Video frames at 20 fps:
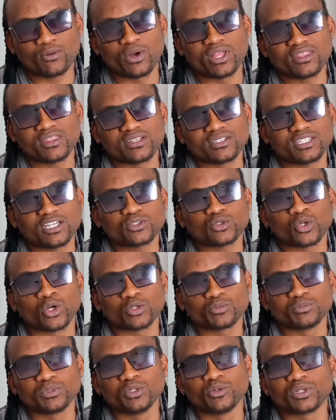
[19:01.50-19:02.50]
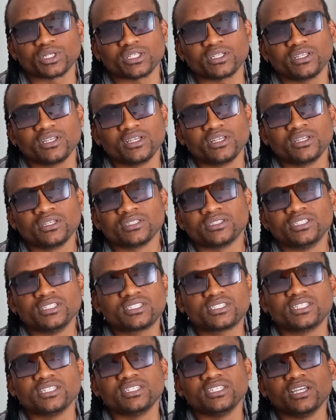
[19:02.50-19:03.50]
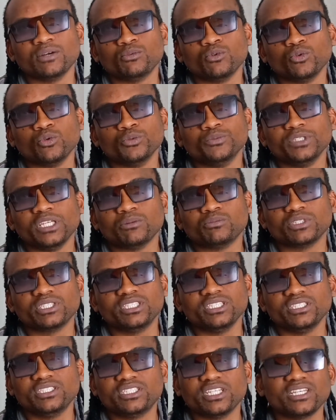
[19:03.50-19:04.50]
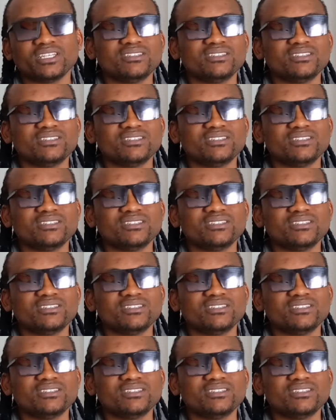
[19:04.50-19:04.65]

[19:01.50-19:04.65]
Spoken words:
one thing that taught me, hore. This thing you have DJ